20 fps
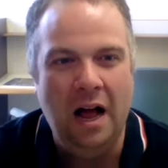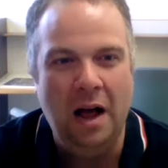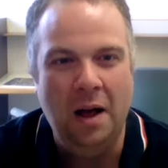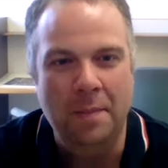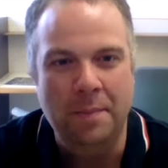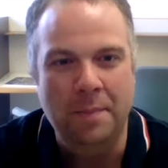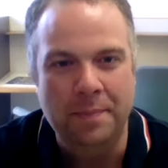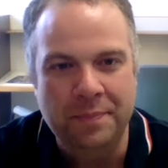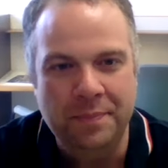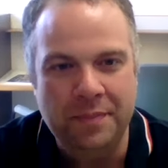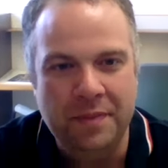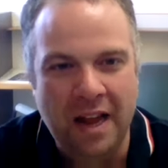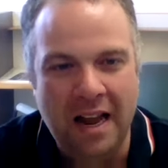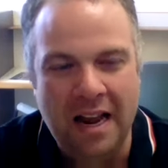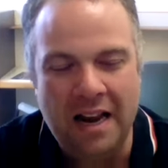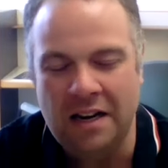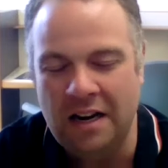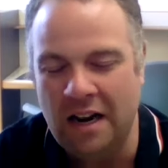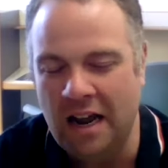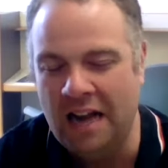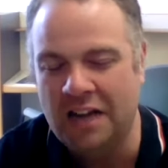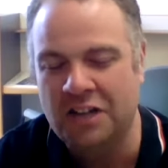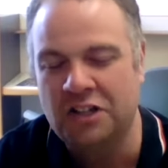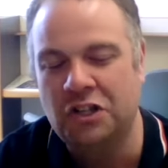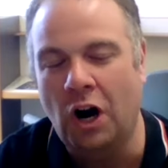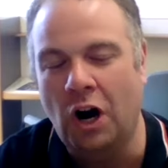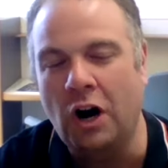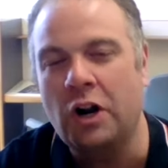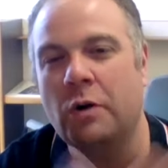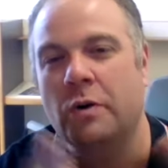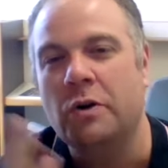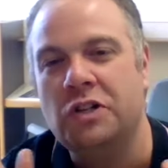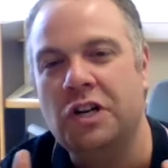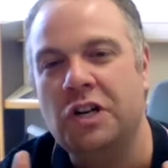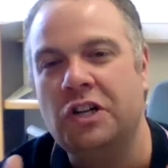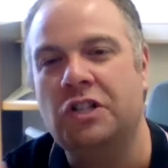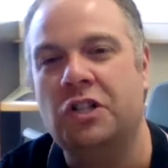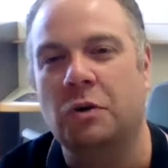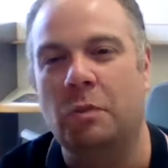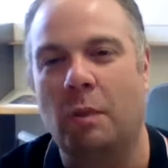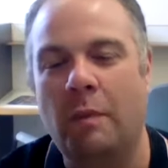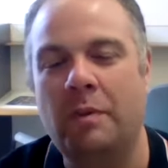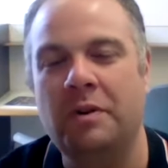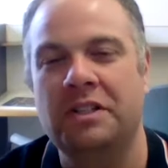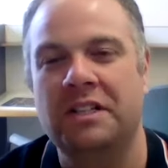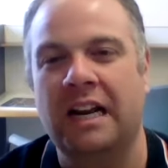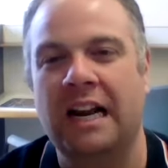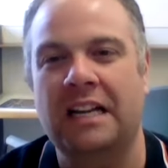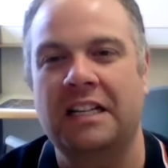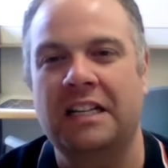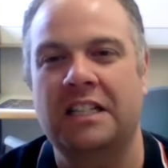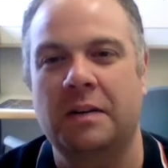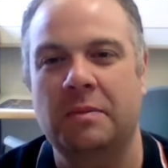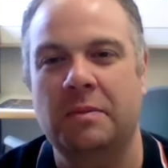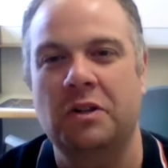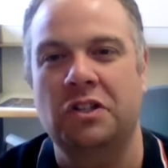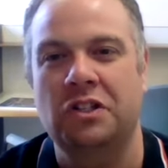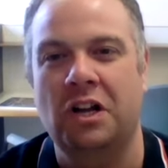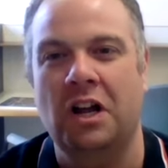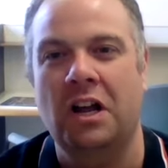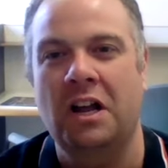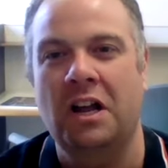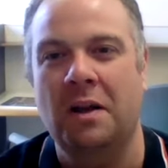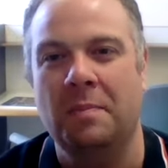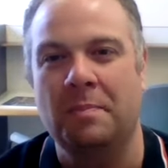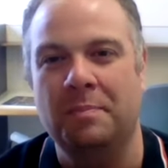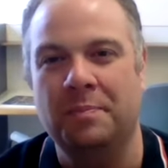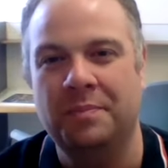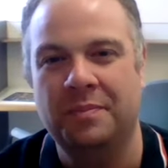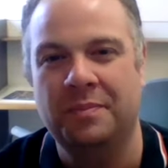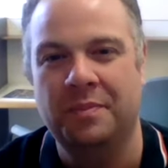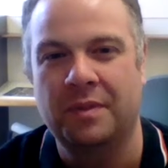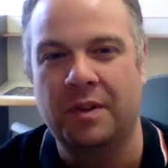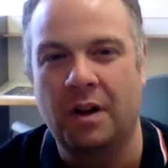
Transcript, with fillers: Um, and, and Dario Argento, what was the last time you saw him